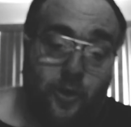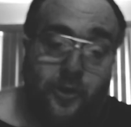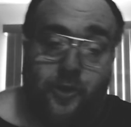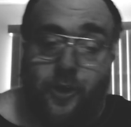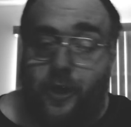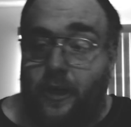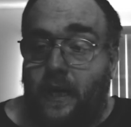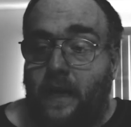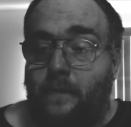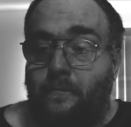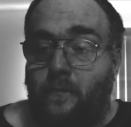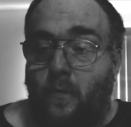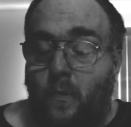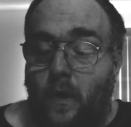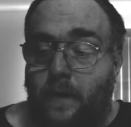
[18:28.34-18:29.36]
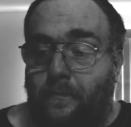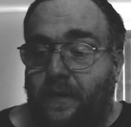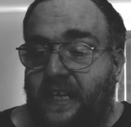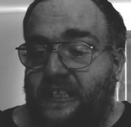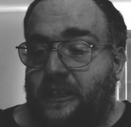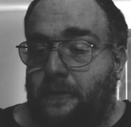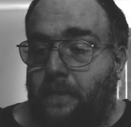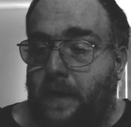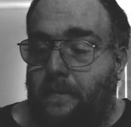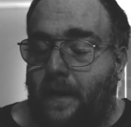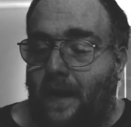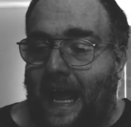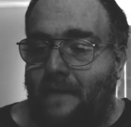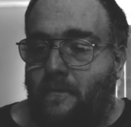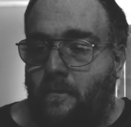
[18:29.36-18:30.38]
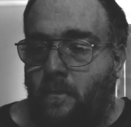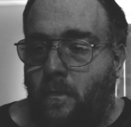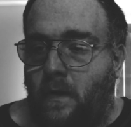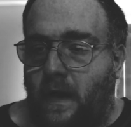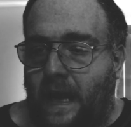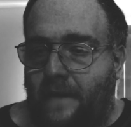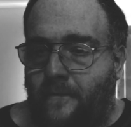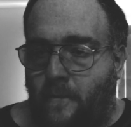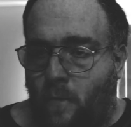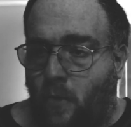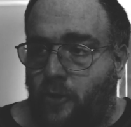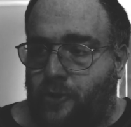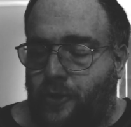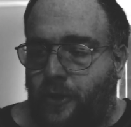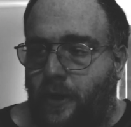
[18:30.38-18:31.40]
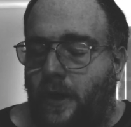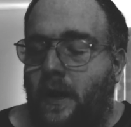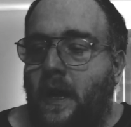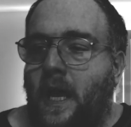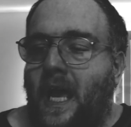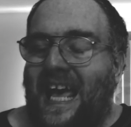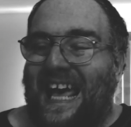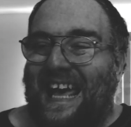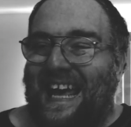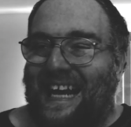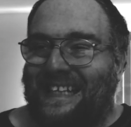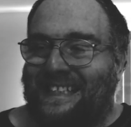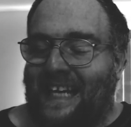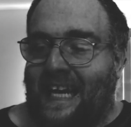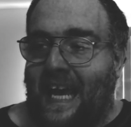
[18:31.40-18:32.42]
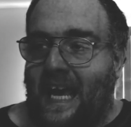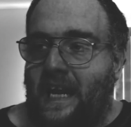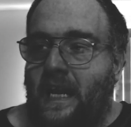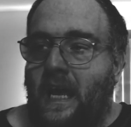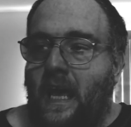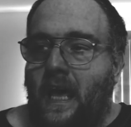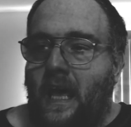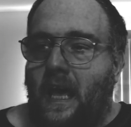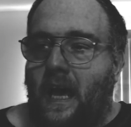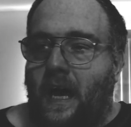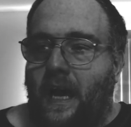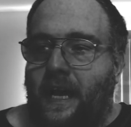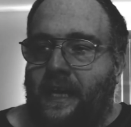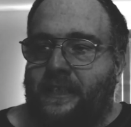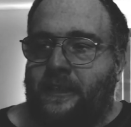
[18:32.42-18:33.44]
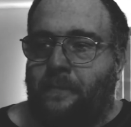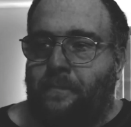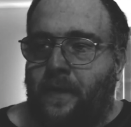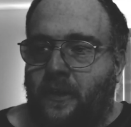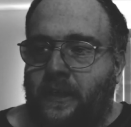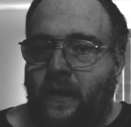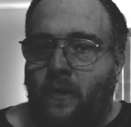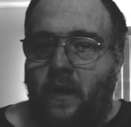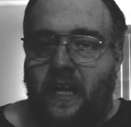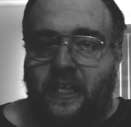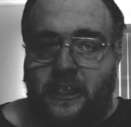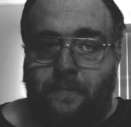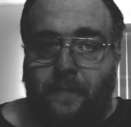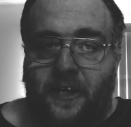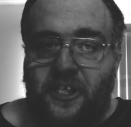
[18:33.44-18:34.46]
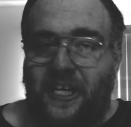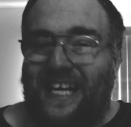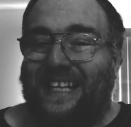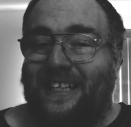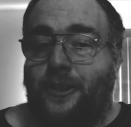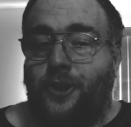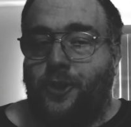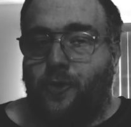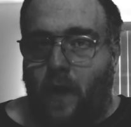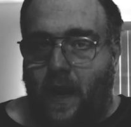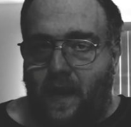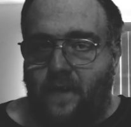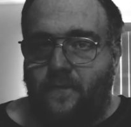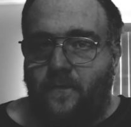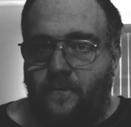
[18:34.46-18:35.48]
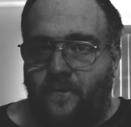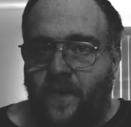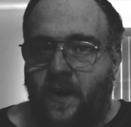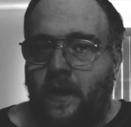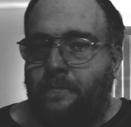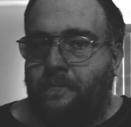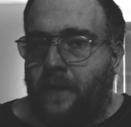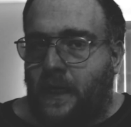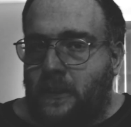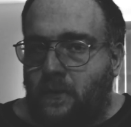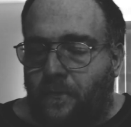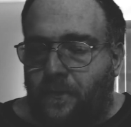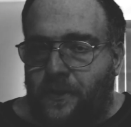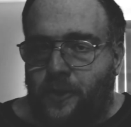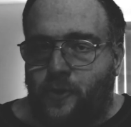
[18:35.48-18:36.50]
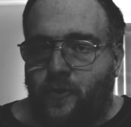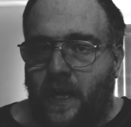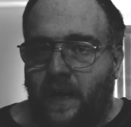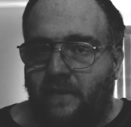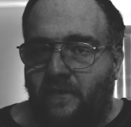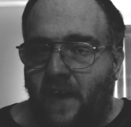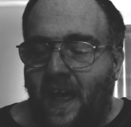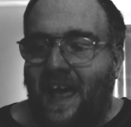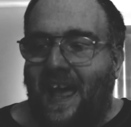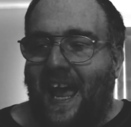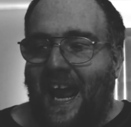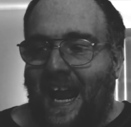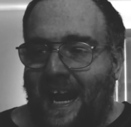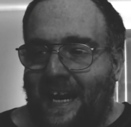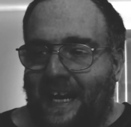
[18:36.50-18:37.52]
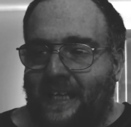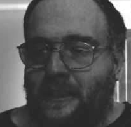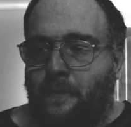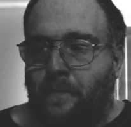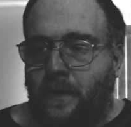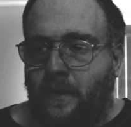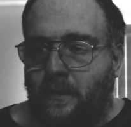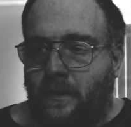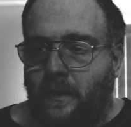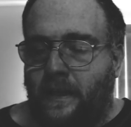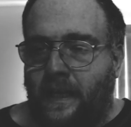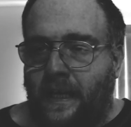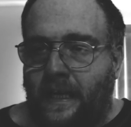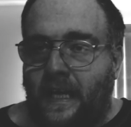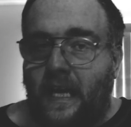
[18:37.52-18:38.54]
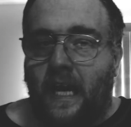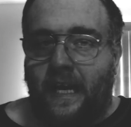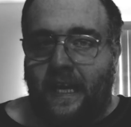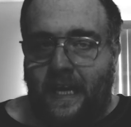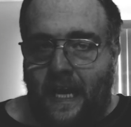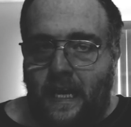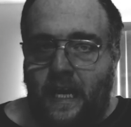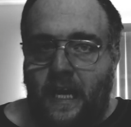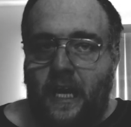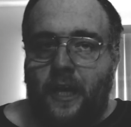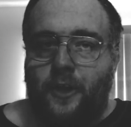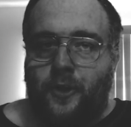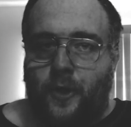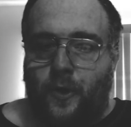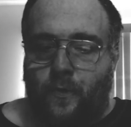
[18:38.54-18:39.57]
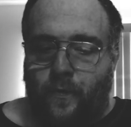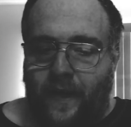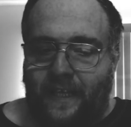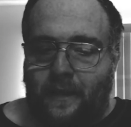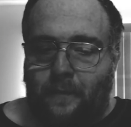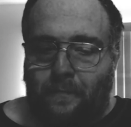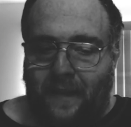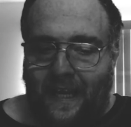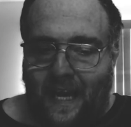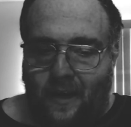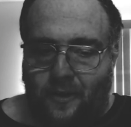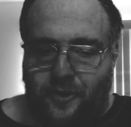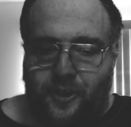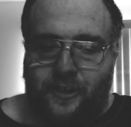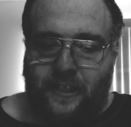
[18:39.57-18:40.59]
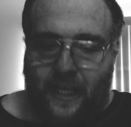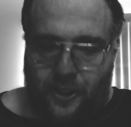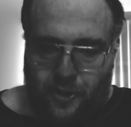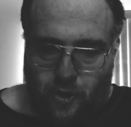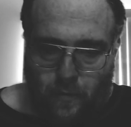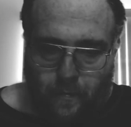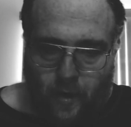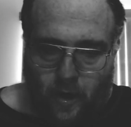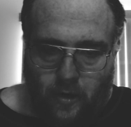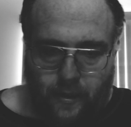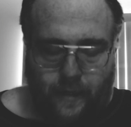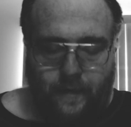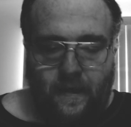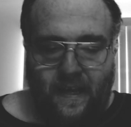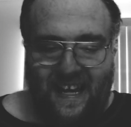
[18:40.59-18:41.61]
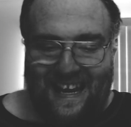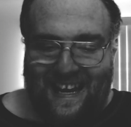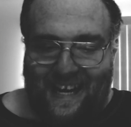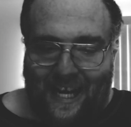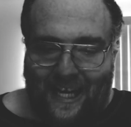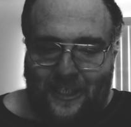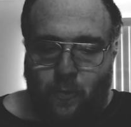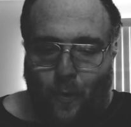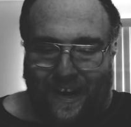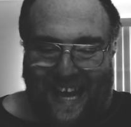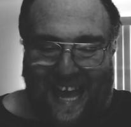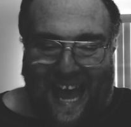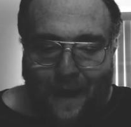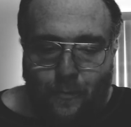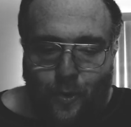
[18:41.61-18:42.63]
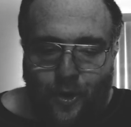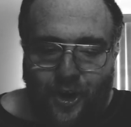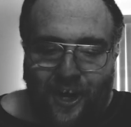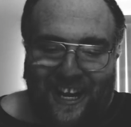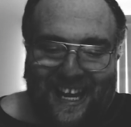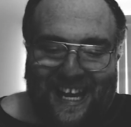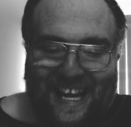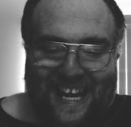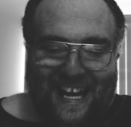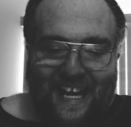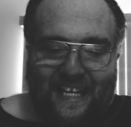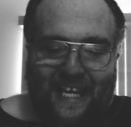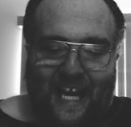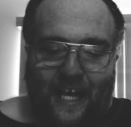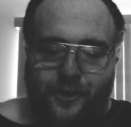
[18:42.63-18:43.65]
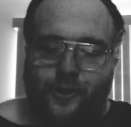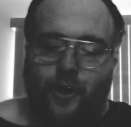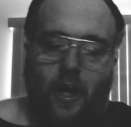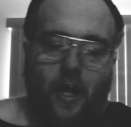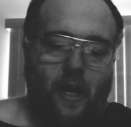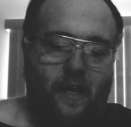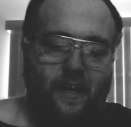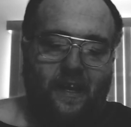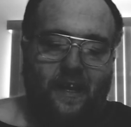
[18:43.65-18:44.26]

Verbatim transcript: Jr. and what impresses me about Ivan Ivan Moore Jr. is again uh, his ability and especially his strength. Very impressed with his strength and his ability again to read the play out just like Joe Barna. Next one, Edward Kentra,